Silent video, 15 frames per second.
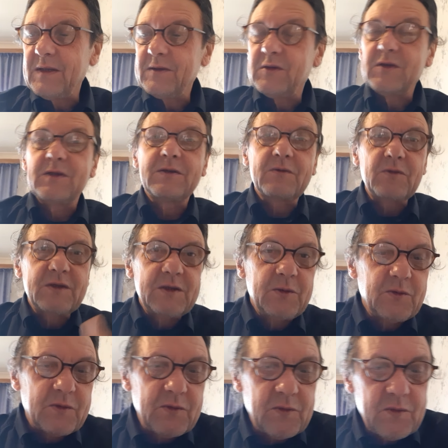Just
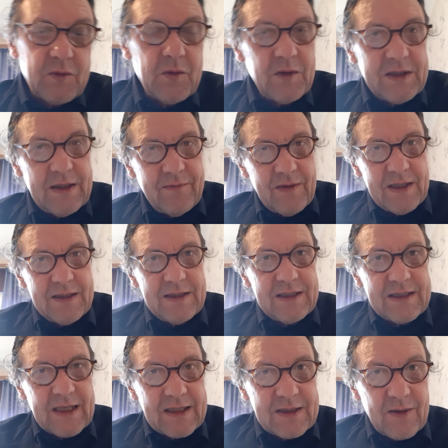continue to cultivate this
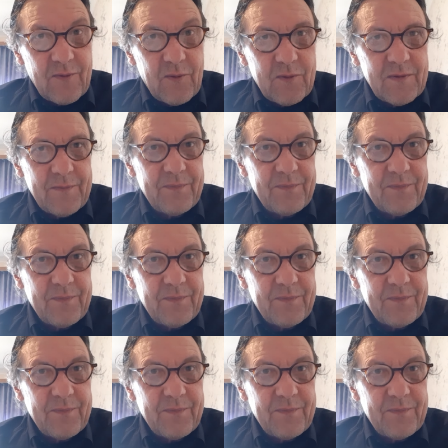sense of